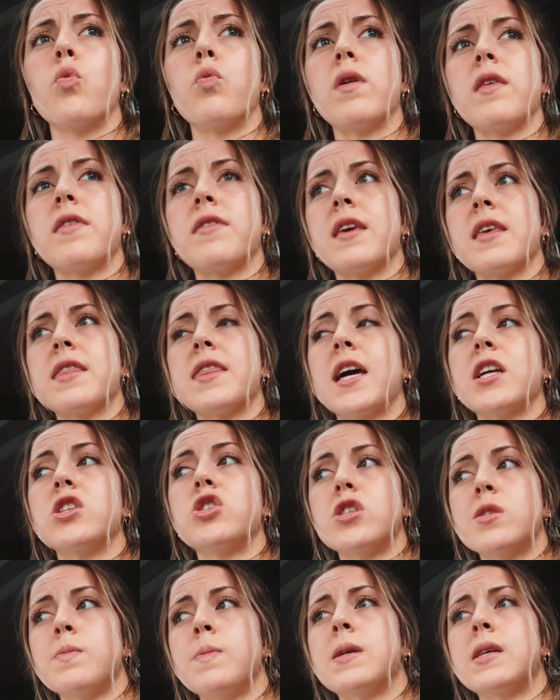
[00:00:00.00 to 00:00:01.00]
We think that
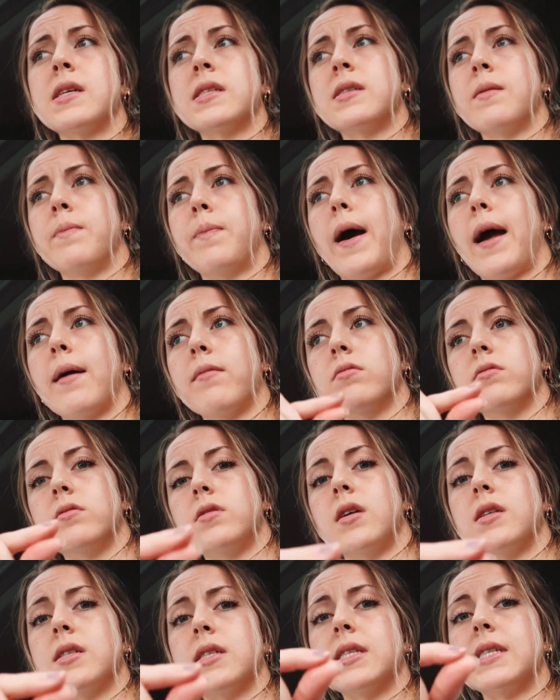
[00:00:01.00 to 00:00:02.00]
just because the Bible
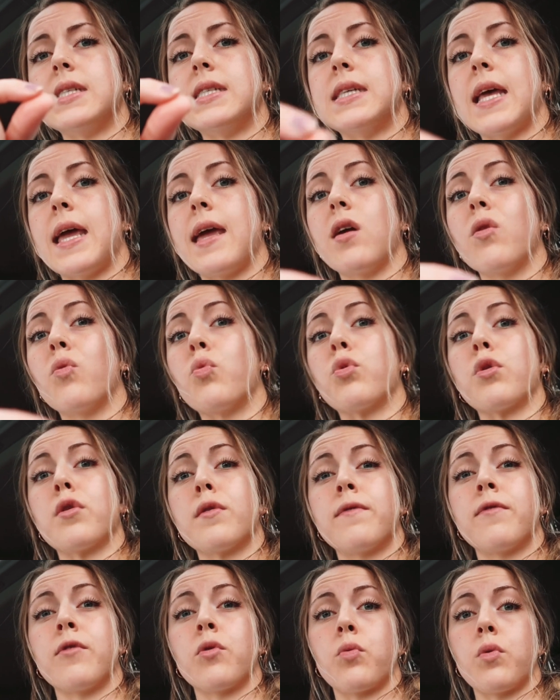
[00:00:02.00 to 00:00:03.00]
doesn't say it
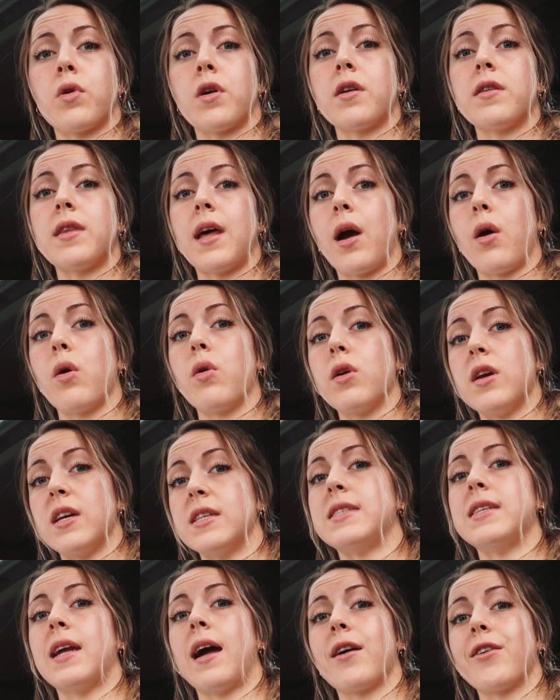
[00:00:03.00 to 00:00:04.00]
word for word that
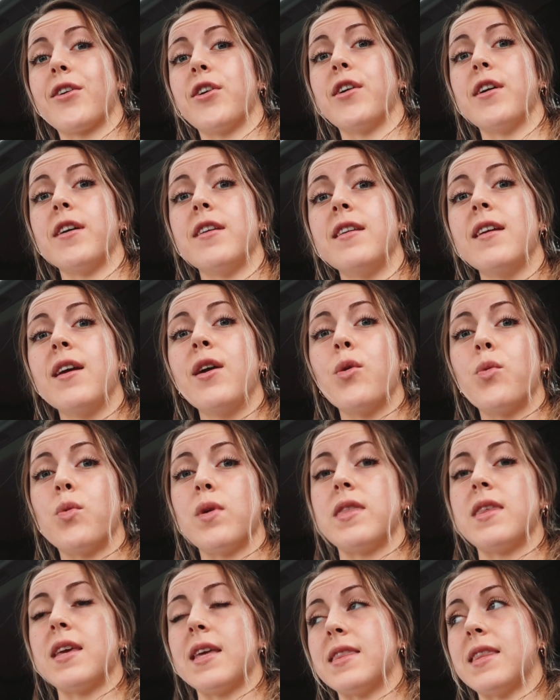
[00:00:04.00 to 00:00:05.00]
it's not good,
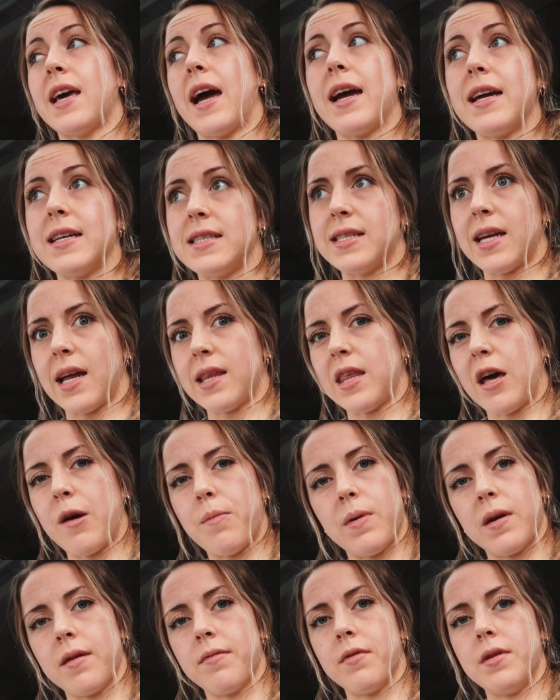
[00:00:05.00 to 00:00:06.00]
we think that it's not
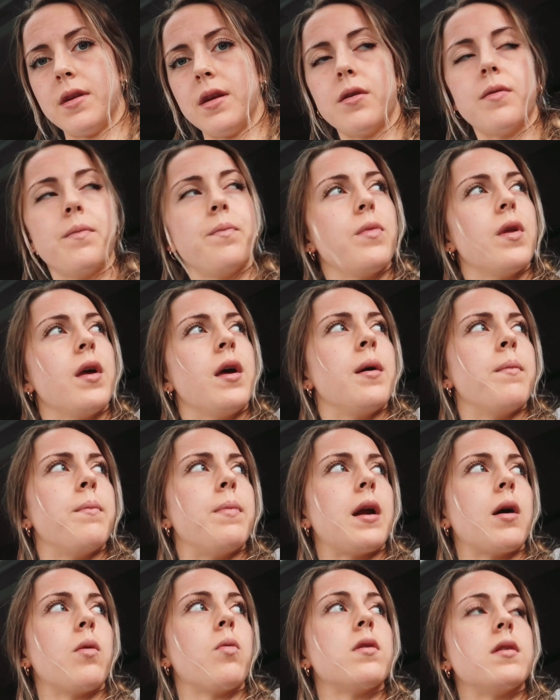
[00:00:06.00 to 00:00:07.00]
that big of a deal.
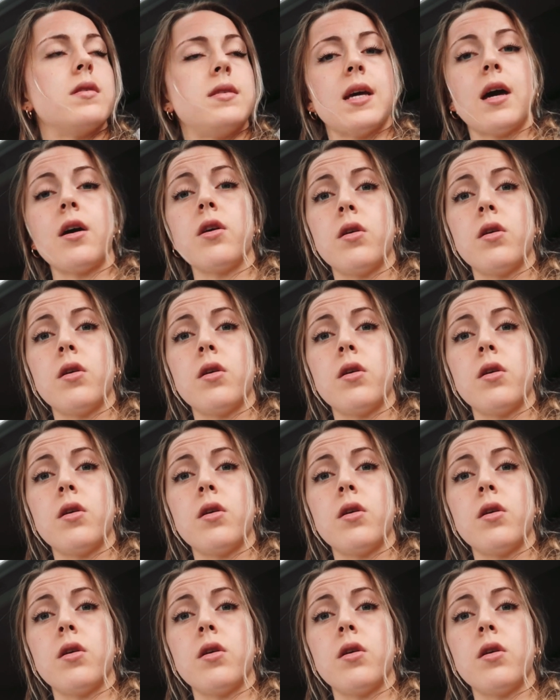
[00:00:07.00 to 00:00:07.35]
But I want to tell